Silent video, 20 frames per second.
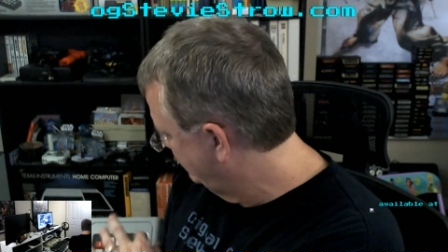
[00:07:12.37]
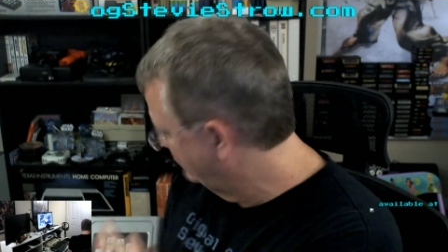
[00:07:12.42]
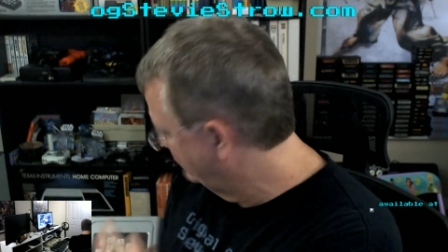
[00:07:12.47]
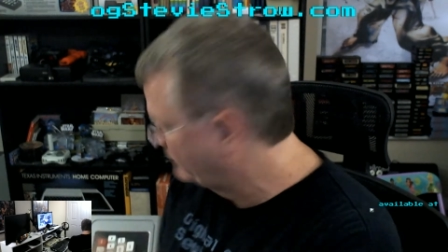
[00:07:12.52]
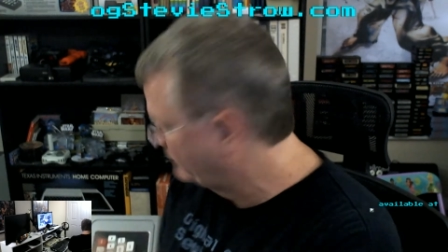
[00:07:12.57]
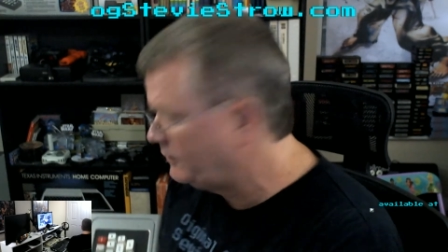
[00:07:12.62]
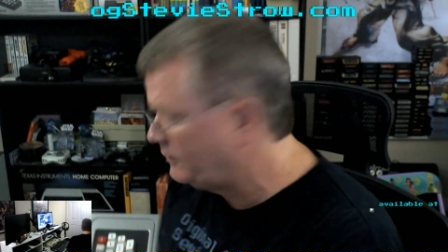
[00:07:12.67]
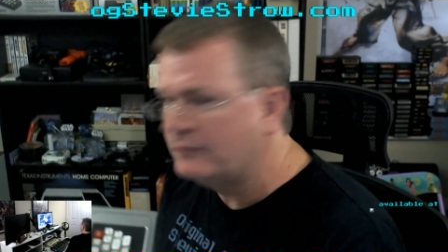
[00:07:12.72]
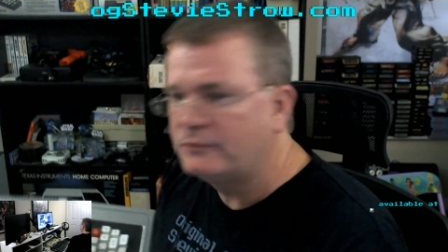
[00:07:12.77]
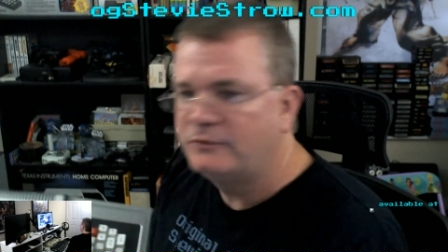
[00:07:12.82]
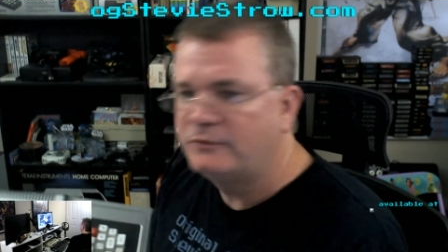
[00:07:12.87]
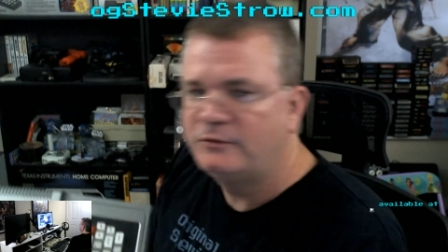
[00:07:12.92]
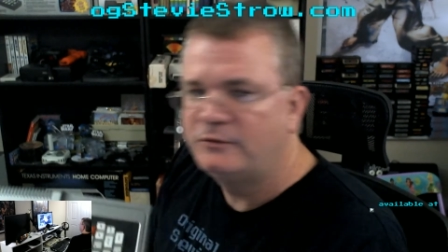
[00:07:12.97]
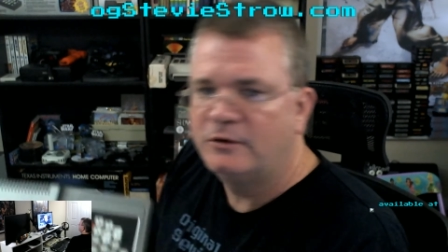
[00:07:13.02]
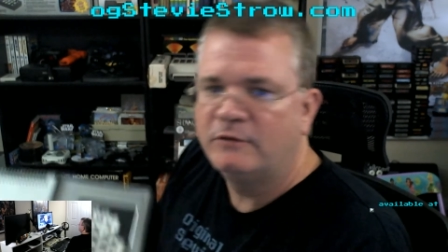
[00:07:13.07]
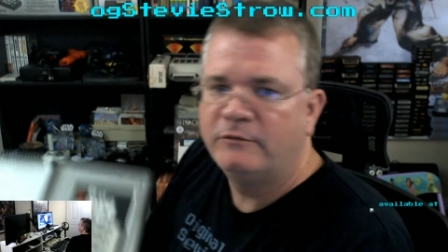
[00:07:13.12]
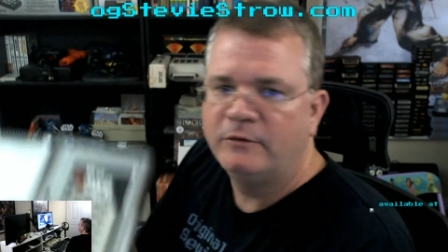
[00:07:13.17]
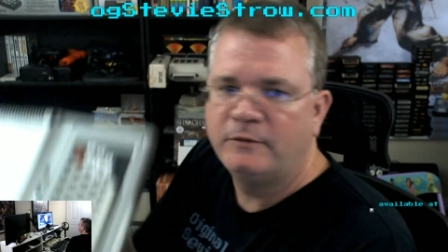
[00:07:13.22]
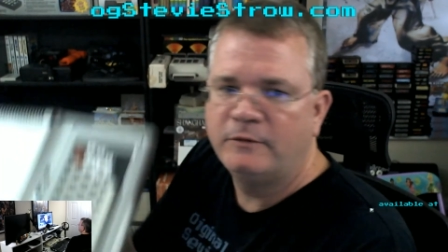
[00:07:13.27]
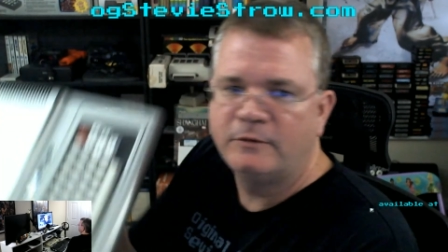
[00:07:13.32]
are still
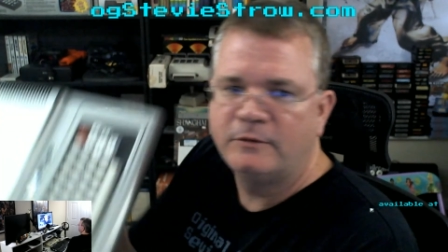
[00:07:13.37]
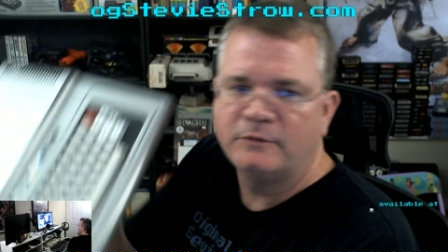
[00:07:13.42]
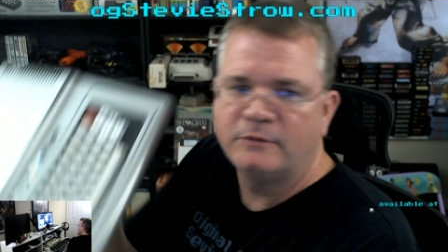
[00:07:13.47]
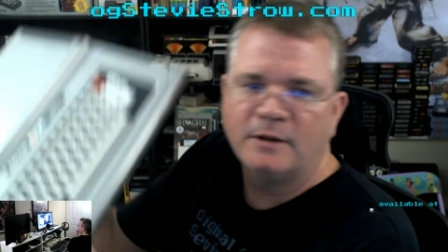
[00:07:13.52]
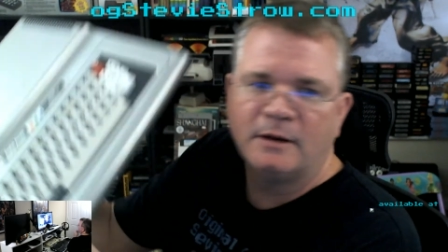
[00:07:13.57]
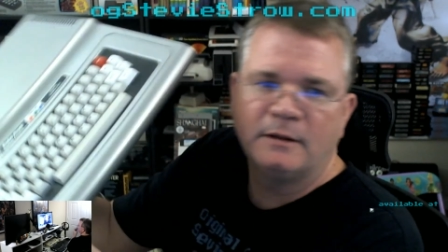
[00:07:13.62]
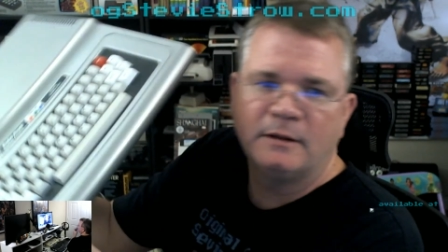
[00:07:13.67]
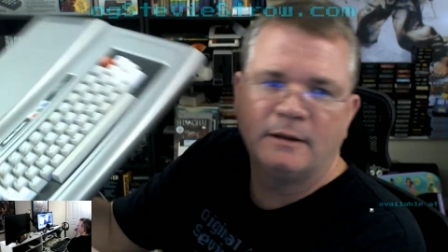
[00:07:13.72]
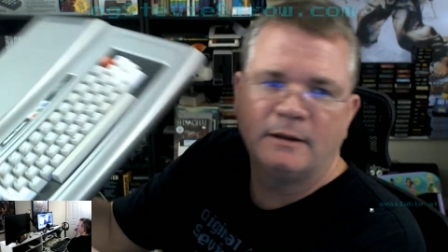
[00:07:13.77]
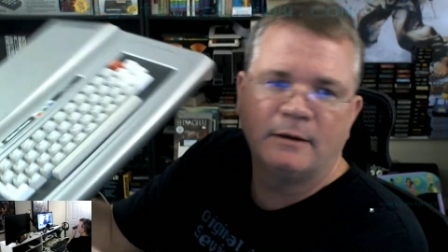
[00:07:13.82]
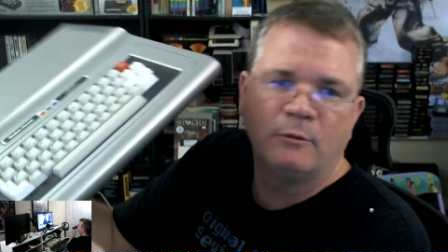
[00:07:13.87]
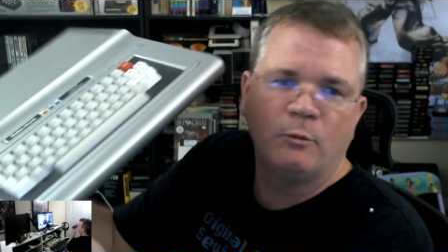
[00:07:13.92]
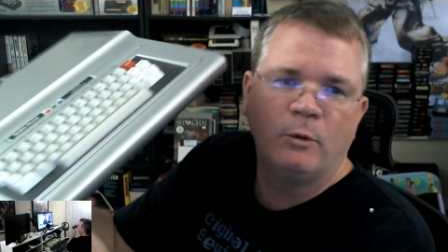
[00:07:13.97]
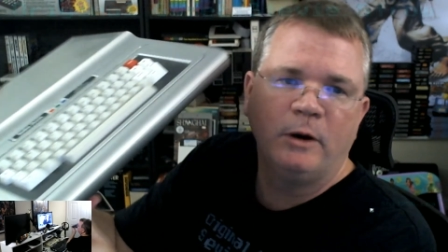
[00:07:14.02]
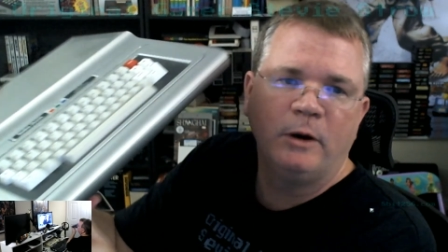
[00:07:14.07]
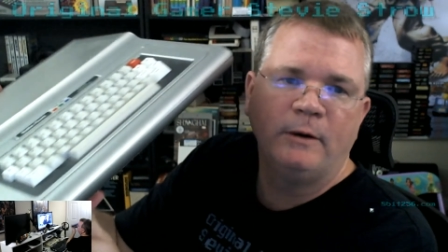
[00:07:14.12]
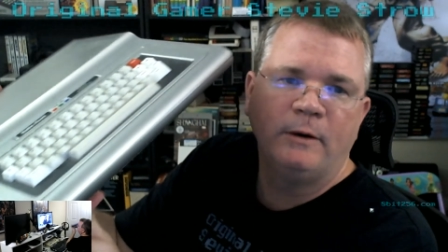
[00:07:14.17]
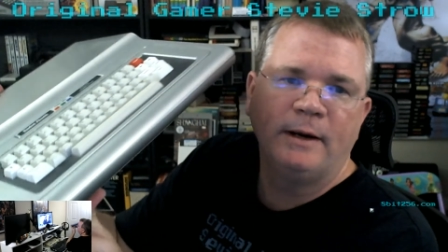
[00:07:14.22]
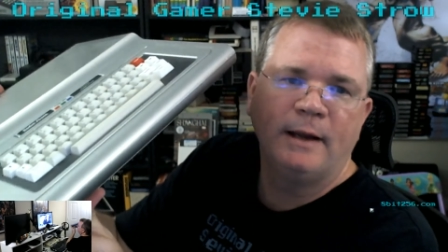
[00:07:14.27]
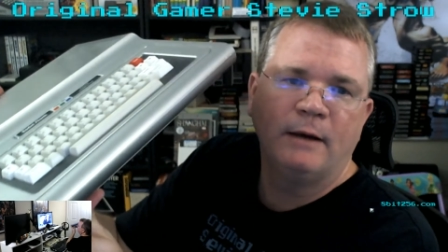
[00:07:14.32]
silver. There's not a lot of
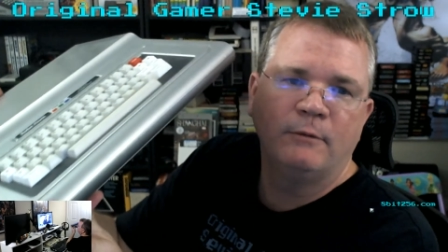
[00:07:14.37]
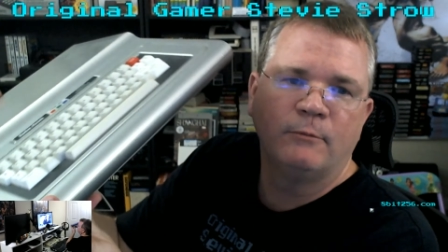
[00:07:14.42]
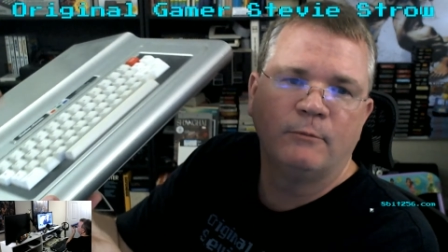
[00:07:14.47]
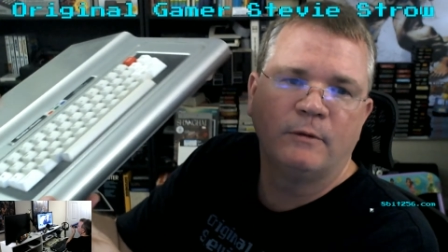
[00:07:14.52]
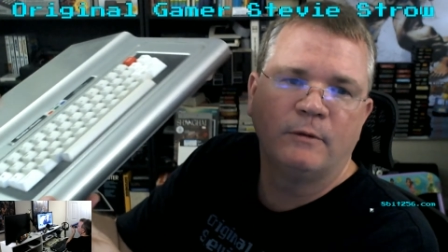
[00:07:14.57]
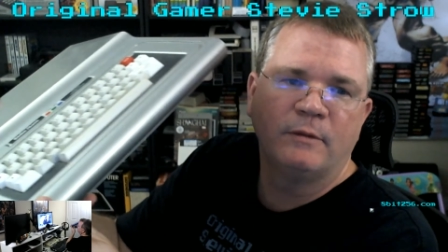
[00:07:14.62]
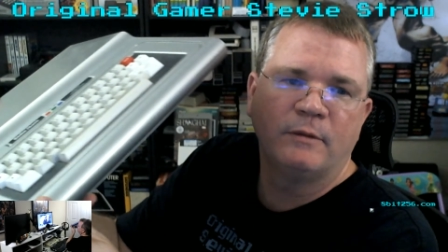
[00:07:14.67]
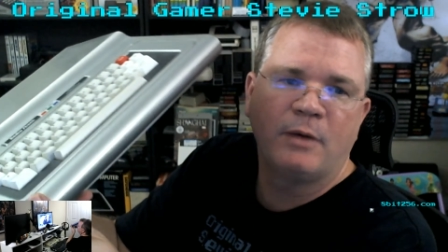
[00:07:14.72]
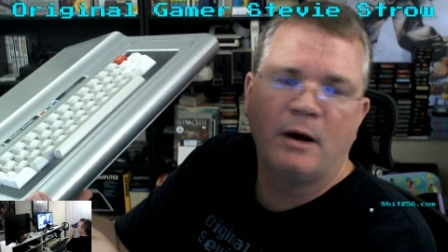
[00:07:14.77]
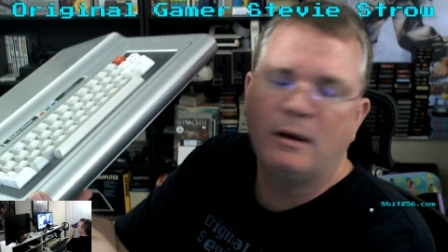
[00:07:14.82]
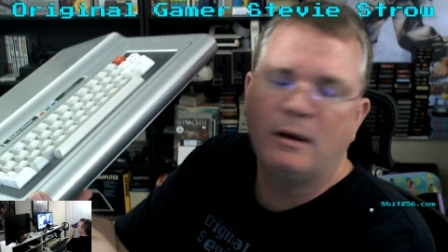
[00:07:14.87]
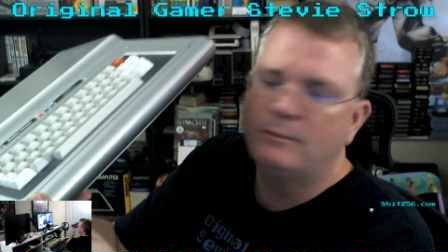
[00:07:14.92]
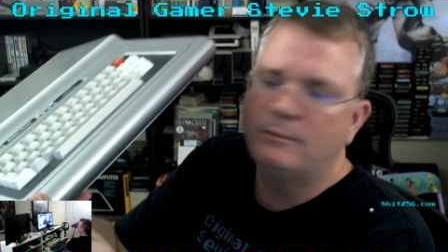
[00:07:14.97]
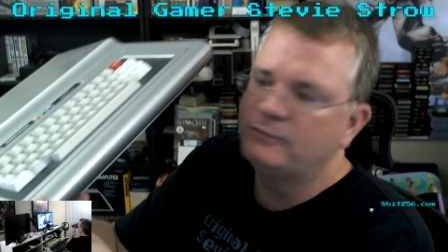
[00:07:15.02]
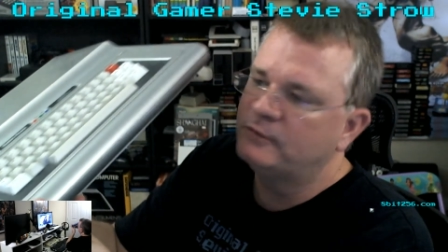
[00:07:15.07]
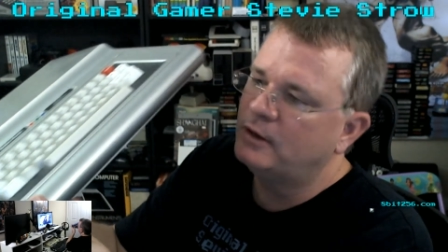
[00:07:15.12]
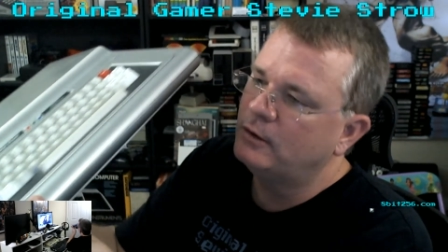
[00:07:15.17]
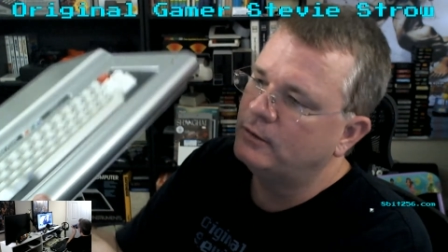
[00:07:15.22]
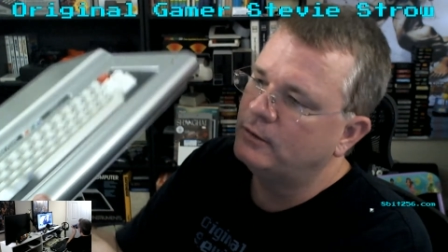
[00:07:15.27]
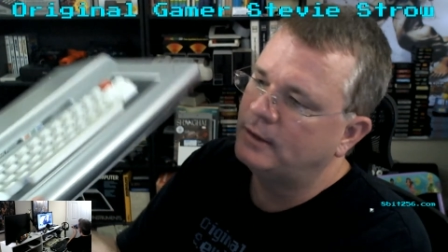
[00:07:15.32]
wearing out where the palms go.